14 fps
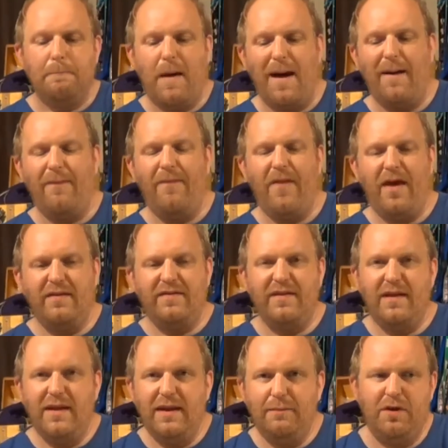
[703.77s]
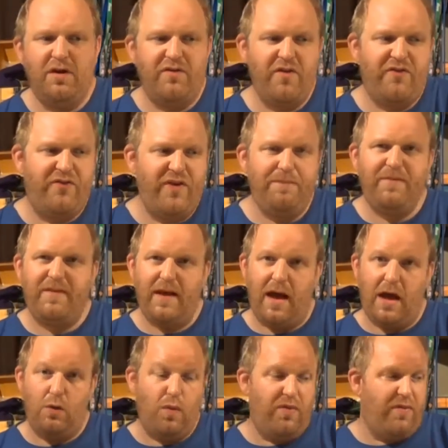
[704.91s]
But there's a little bit of a flip
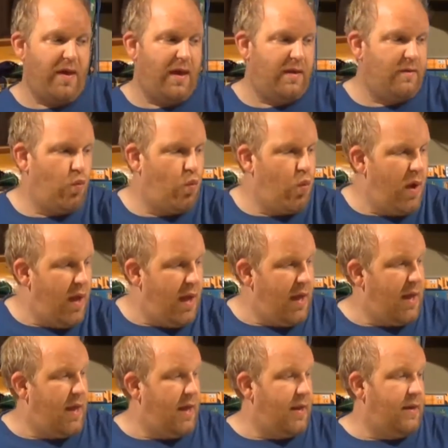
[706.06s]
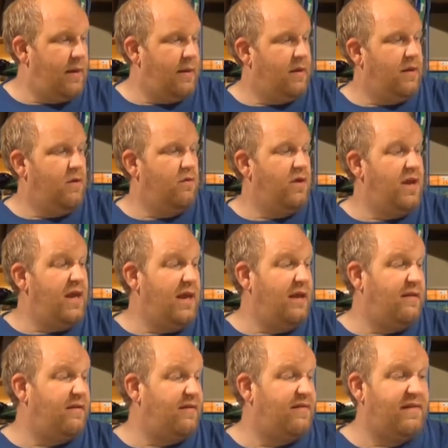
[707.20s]
side with that. When you
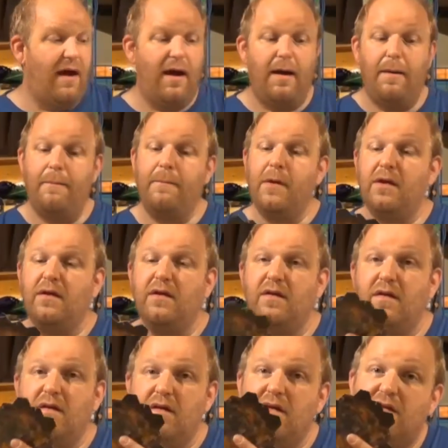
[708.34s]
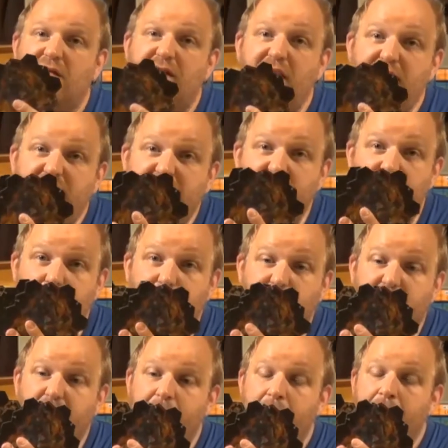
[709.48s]
need some
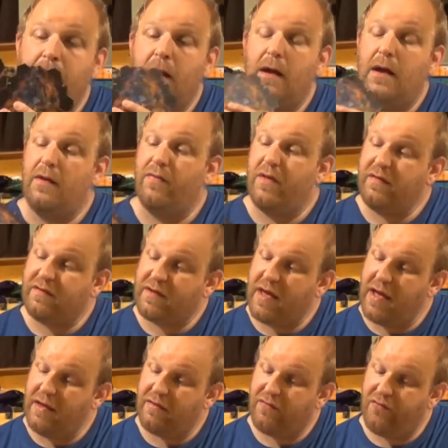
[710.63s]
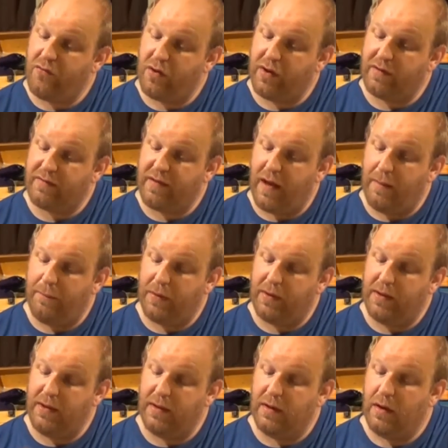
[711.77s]
systems, in this case, for an example
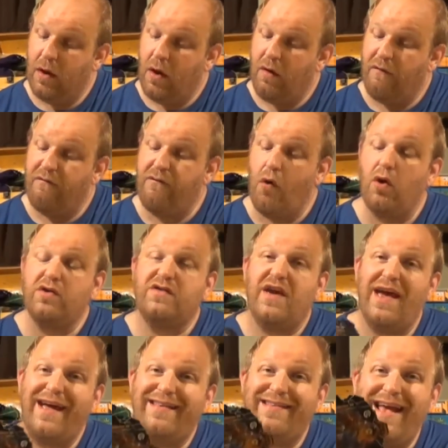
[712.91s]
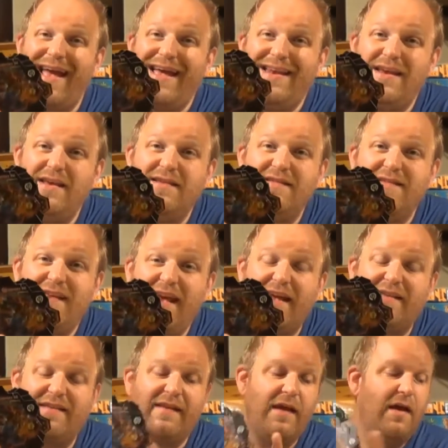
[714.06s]
here, Vortex
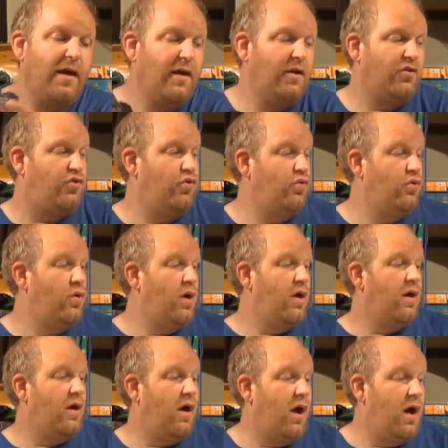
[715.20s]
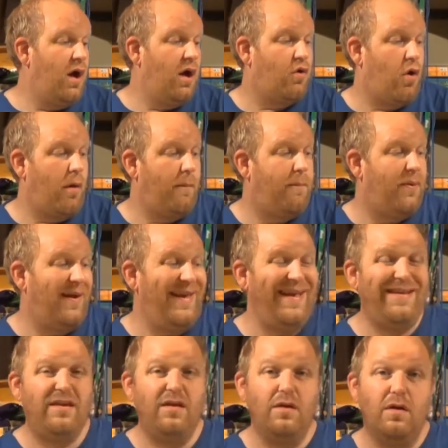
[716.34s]
eighty-six, to uh,
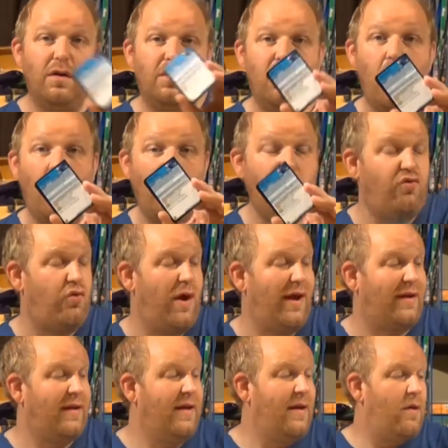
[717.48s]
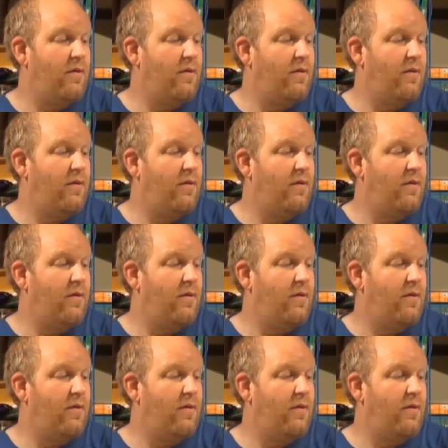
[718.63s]
complete your contract,